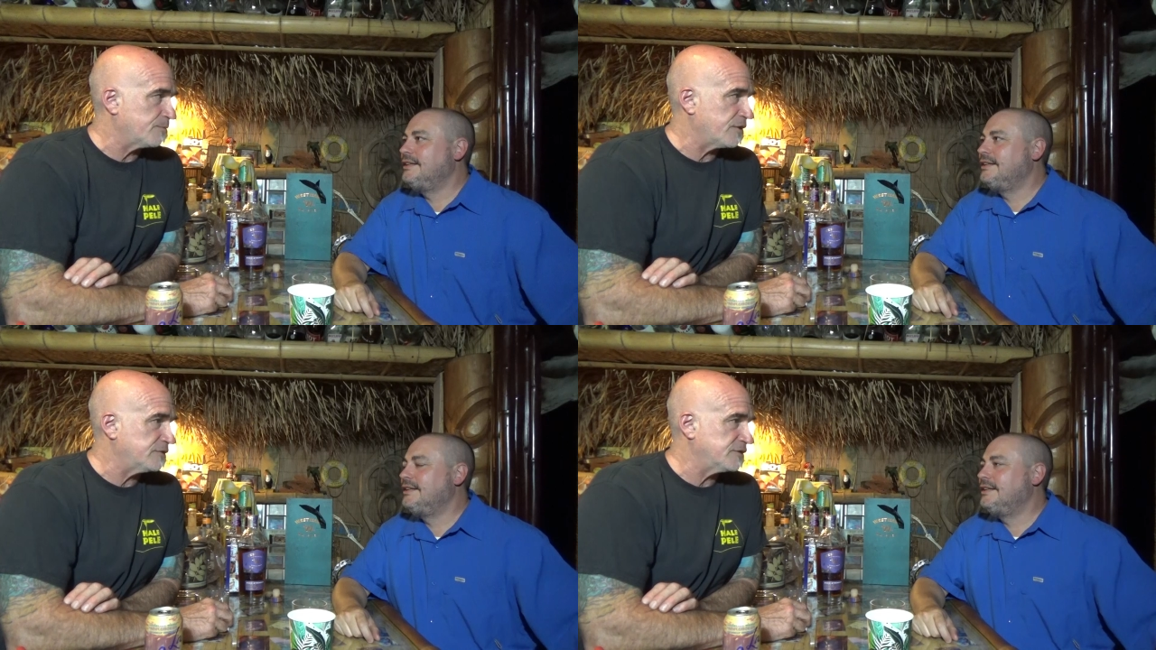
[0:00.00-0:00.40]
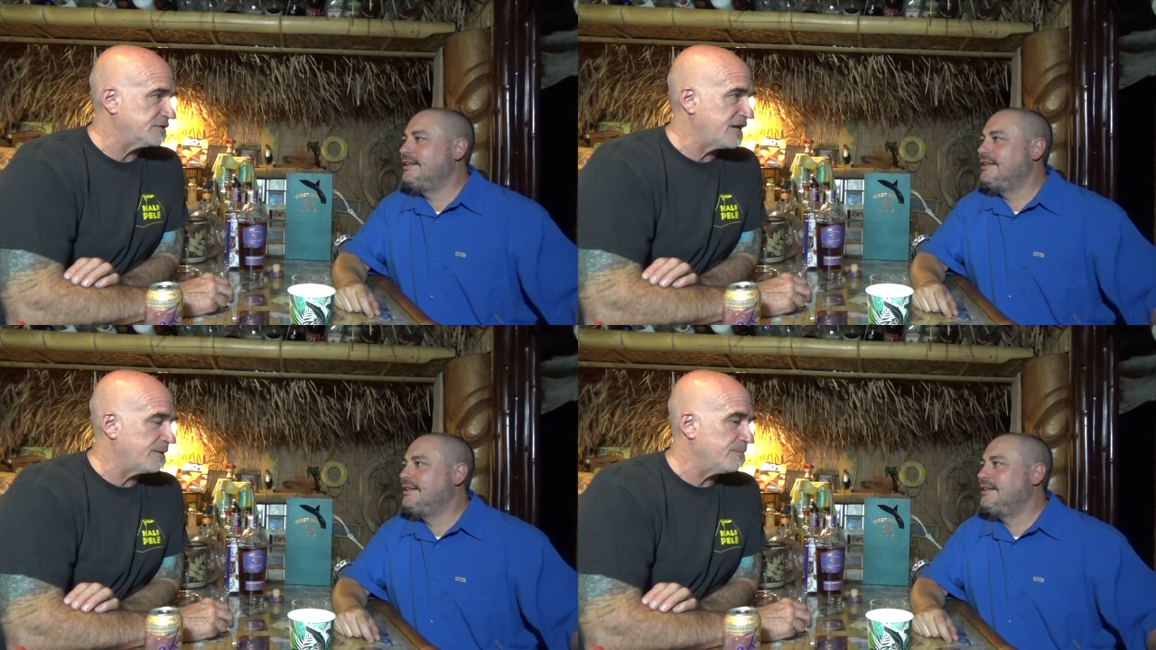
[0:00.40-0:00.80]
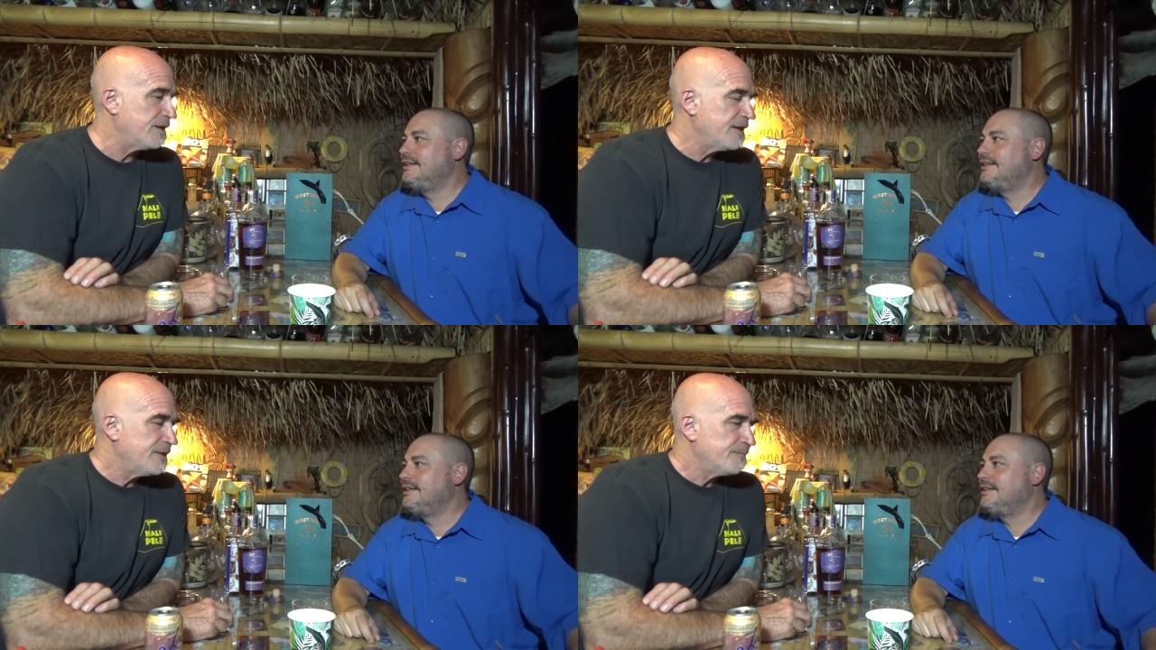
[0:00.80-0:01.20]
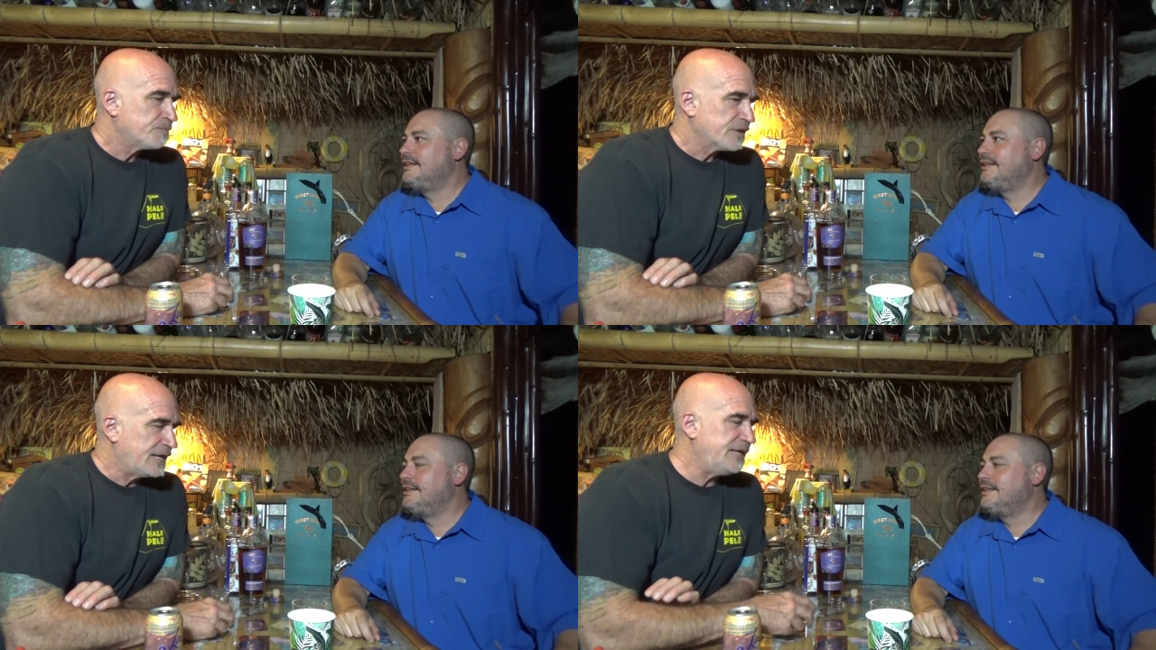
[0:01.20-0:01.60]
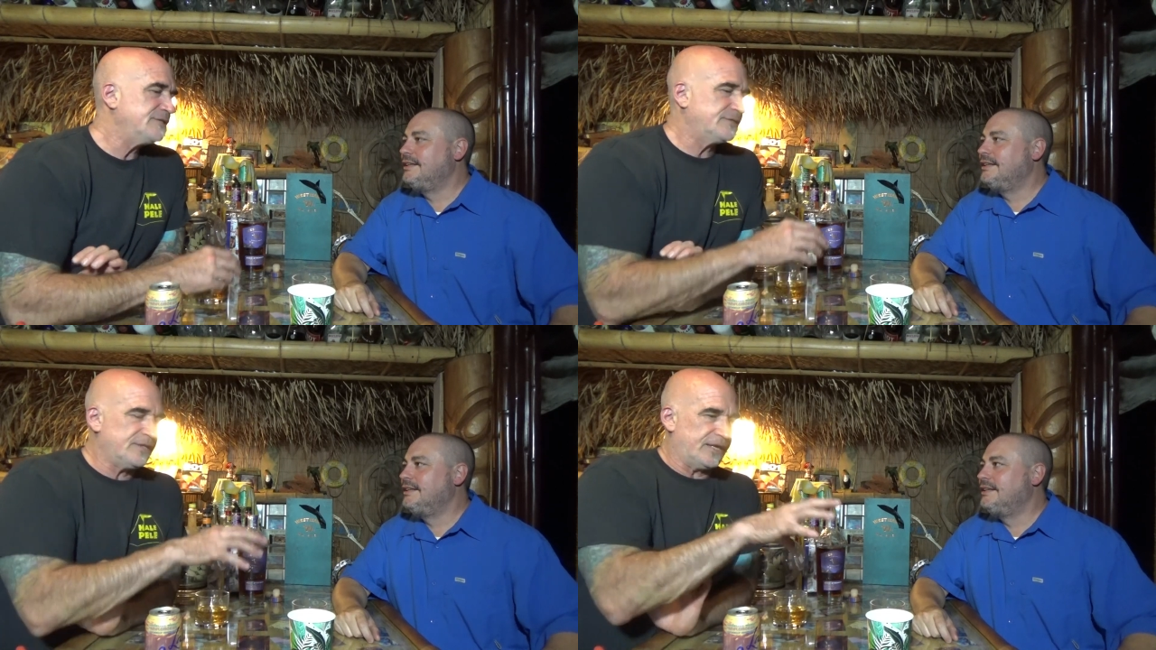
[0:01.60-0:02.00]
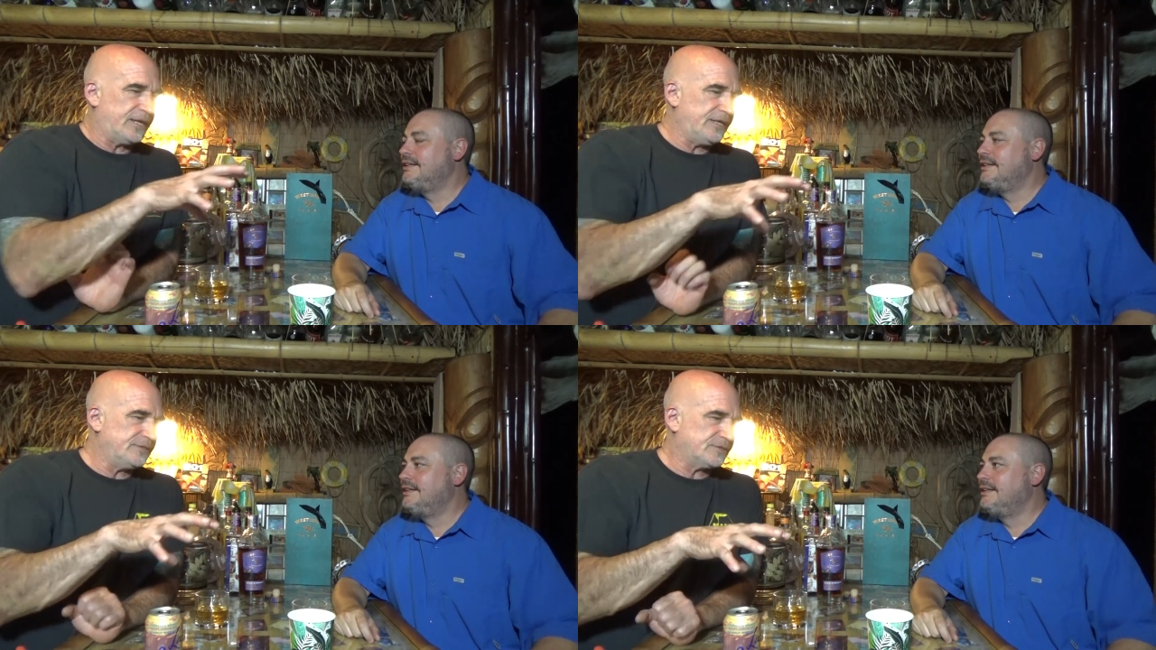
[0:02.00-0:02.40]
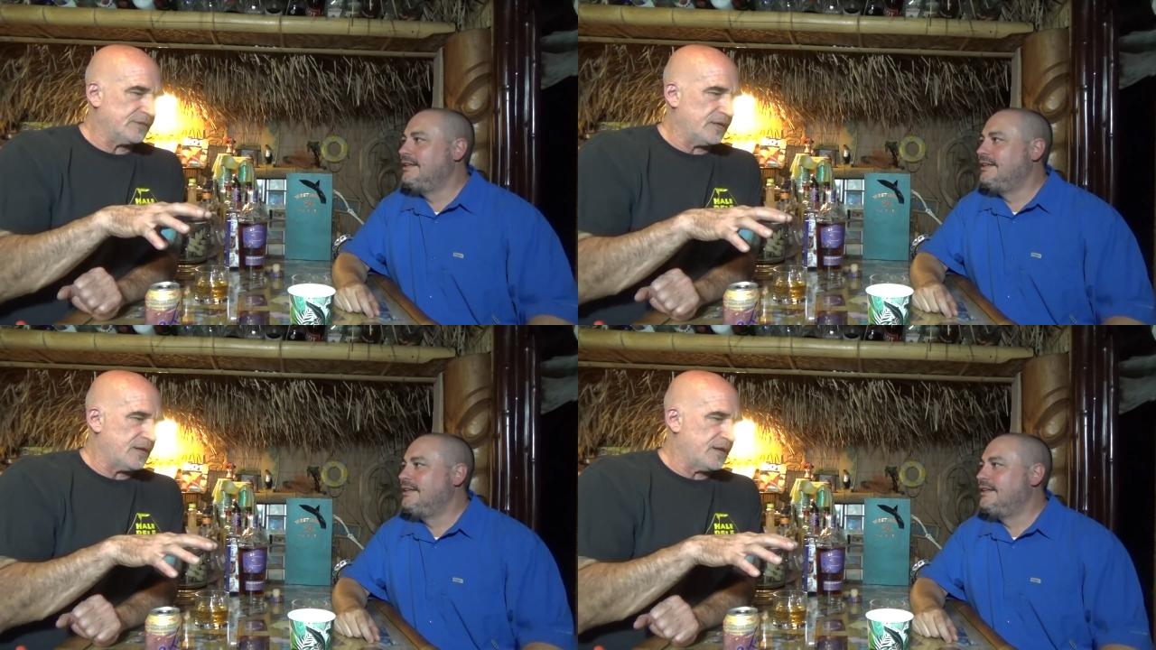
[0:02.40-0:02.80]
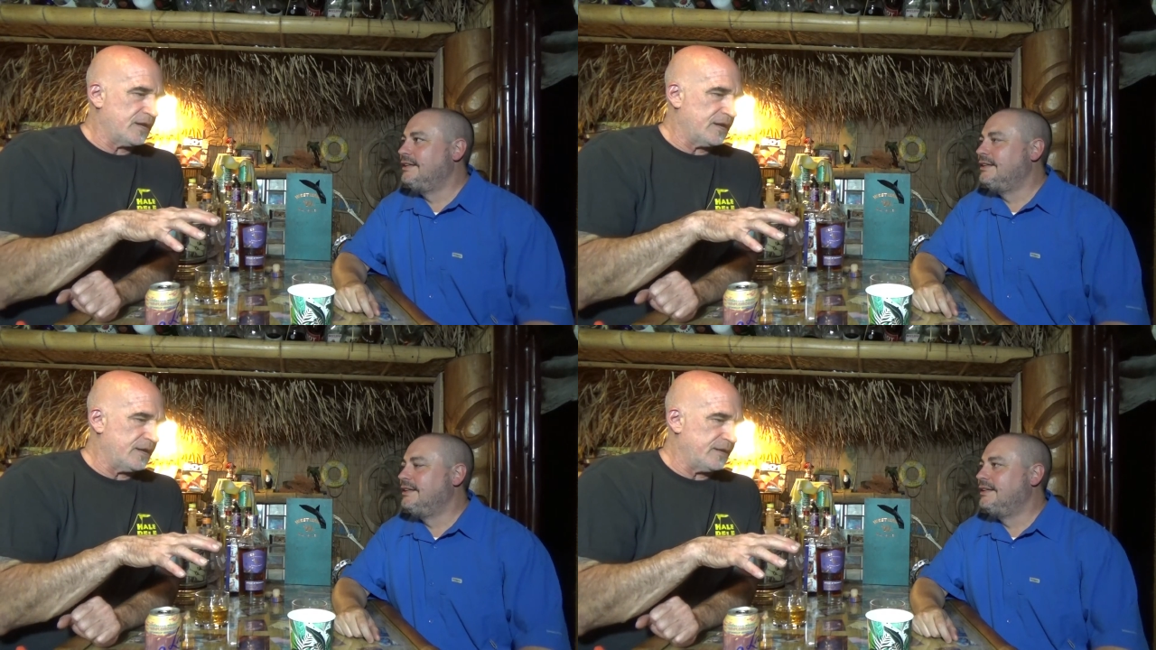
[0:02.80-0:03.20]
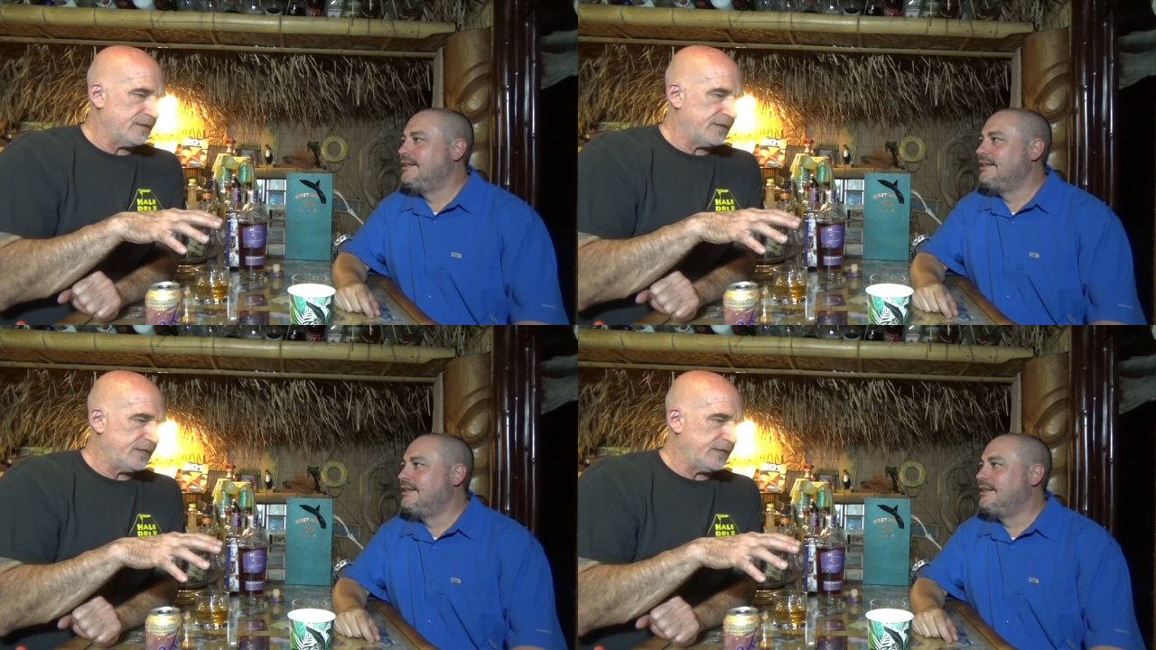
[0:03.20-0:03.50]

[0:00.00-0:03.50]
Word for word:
Speaker 1: to pronounce his name. He's he's uh,